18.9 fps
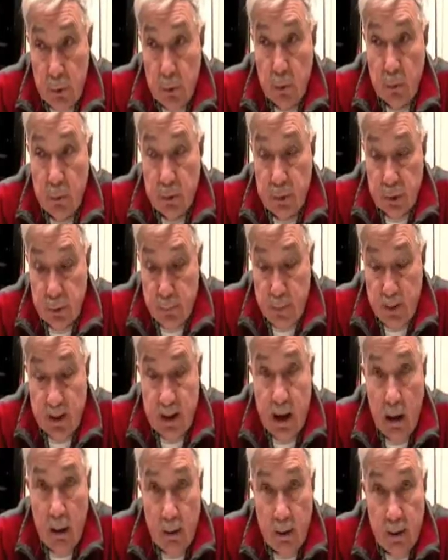You should
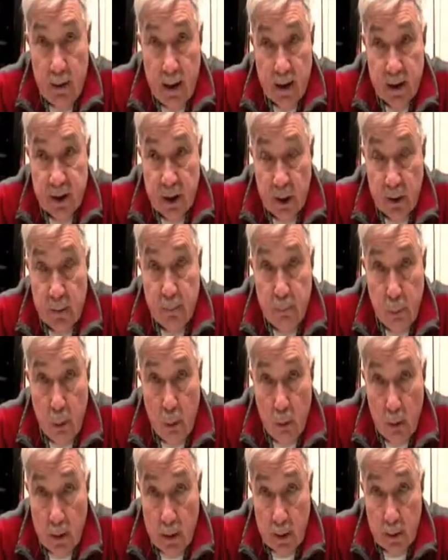be counted as
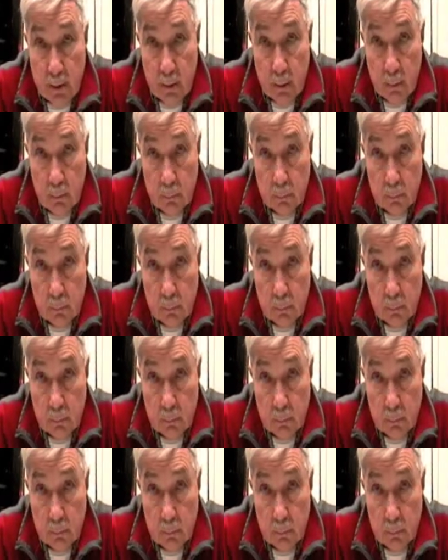unemployed.